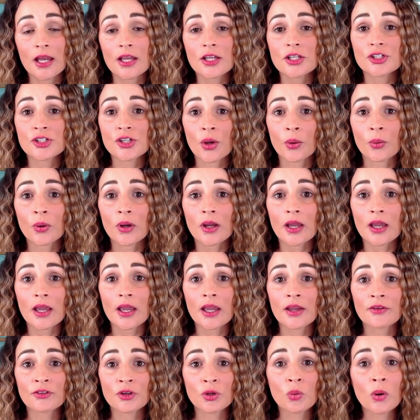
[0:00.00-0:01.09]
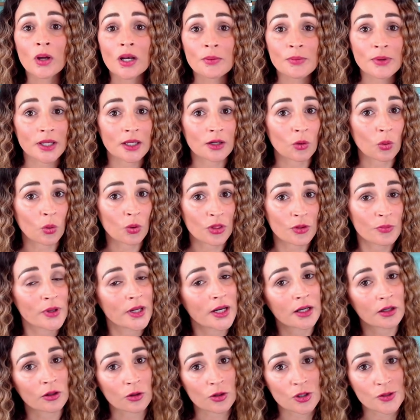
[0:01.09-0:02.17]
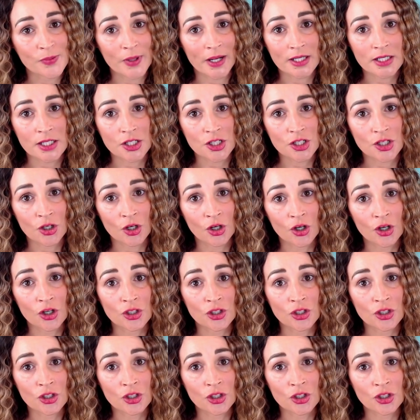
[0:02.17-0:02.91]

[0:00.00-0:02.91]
So if you want to be an orthopedic nurse practitioner,